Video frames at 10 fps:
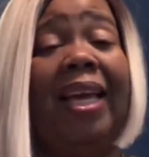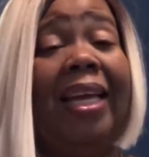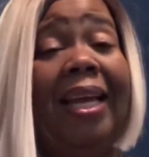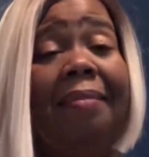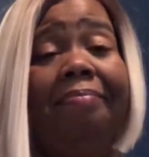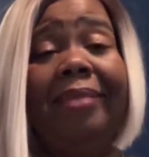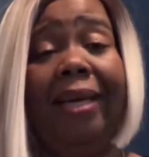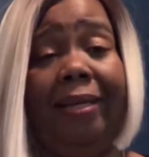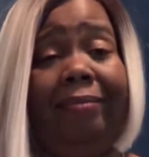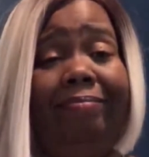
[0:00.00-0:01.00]
and I'm
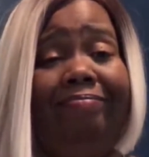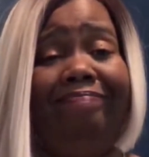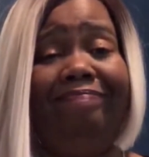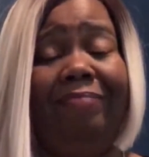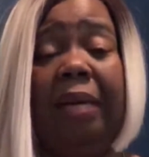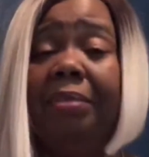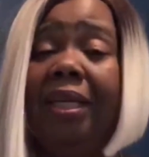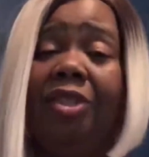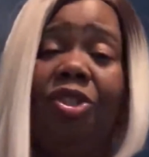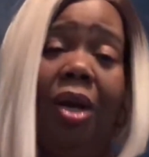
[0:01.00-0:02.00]
done. I'm
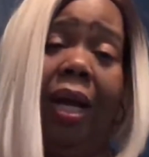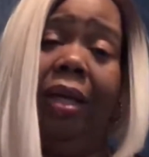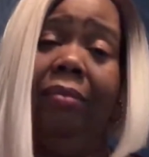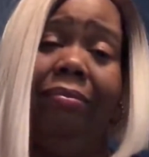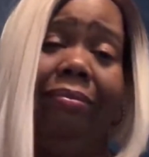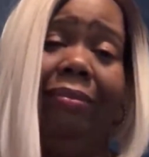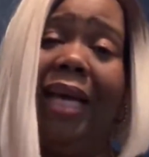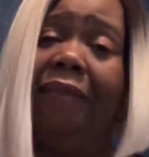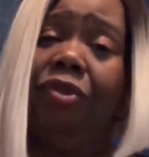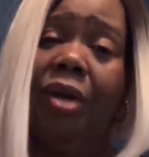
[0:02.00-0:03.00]
done trying.
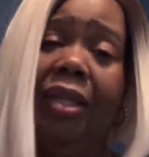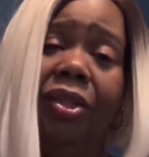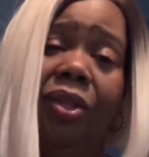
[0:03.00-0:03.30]
I've tried